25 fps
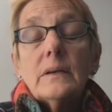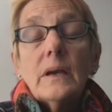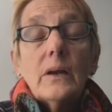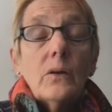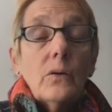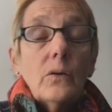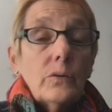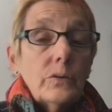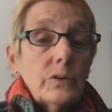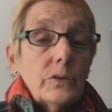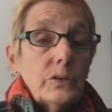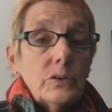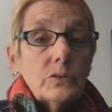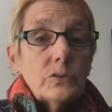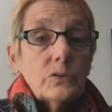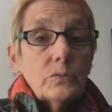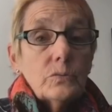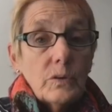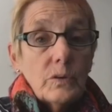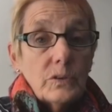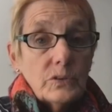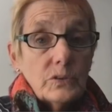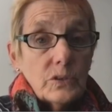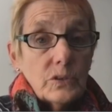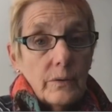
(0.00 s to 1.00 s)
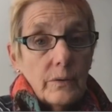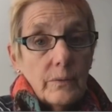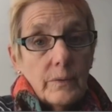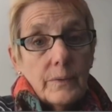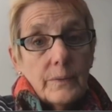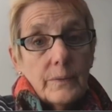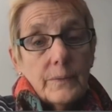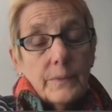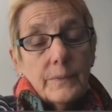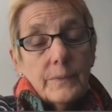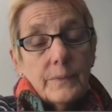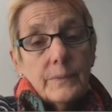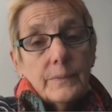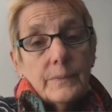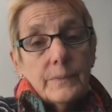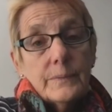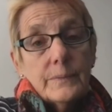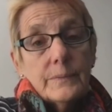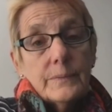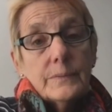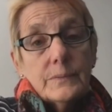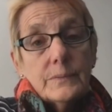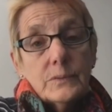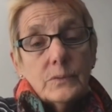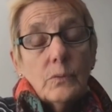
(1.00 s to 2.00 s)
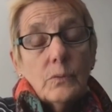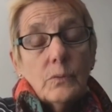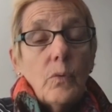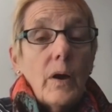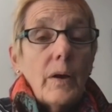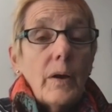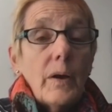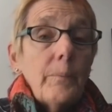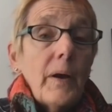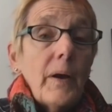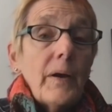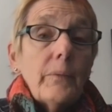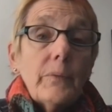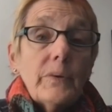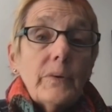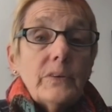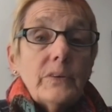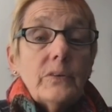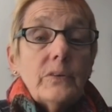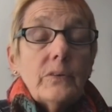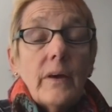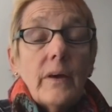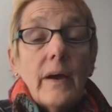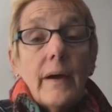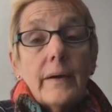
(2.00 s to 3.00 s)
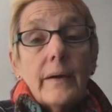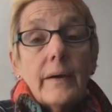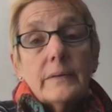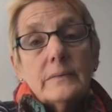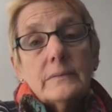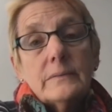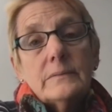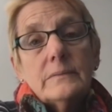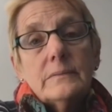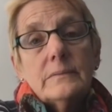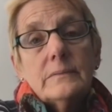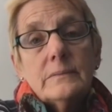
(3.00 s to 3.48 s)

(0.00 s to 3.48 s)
and only use one gyro. So why might we do that?